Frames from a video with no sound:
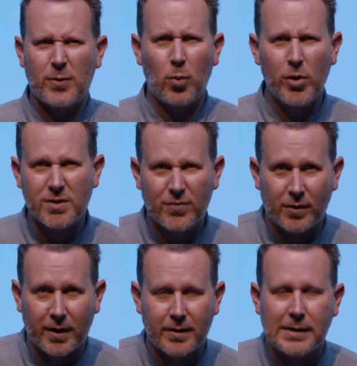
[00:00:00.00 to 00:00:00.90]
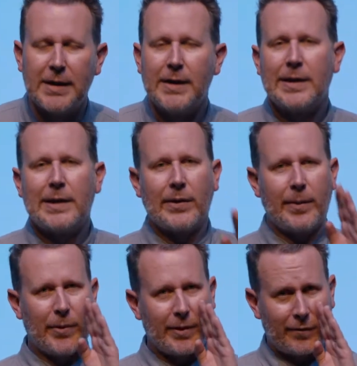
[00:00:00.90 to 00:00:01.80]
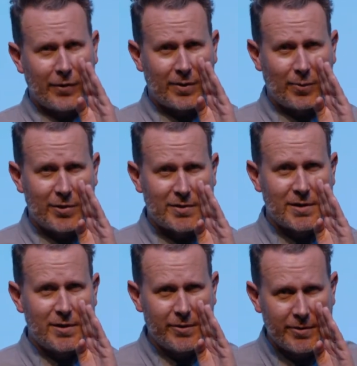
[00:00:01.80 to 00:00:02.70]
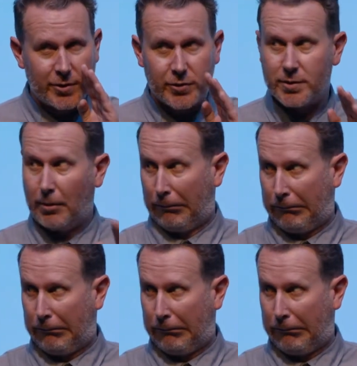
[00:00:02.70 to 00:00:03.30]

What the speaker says: the words for it. They might have learned the words that you use.